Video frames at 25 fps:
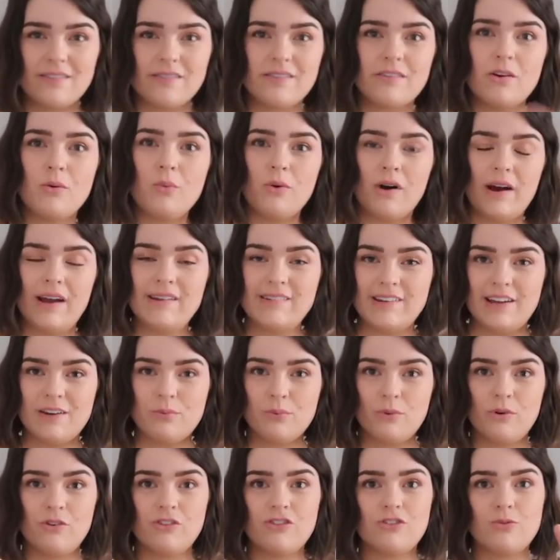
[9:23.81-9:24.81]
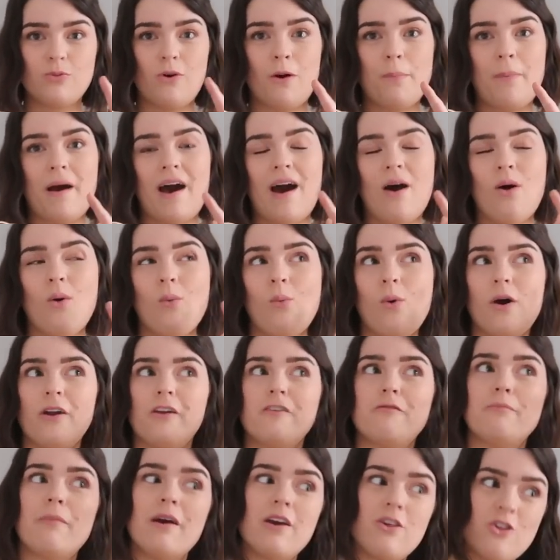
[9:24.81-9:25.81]
So what I did was swap out one
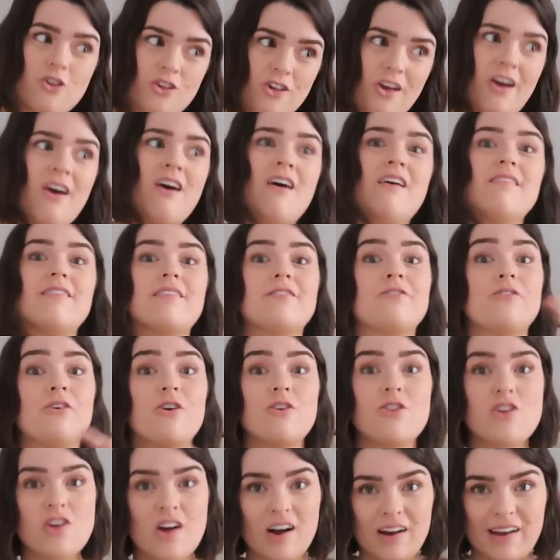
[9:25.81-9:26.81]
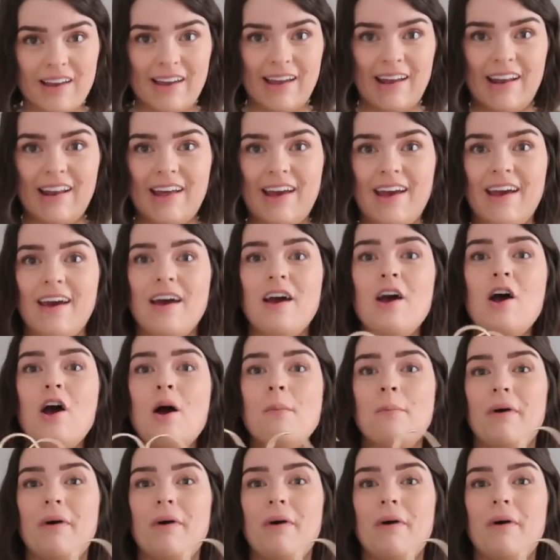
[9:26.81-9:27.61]
of my shirts for a chunky knit,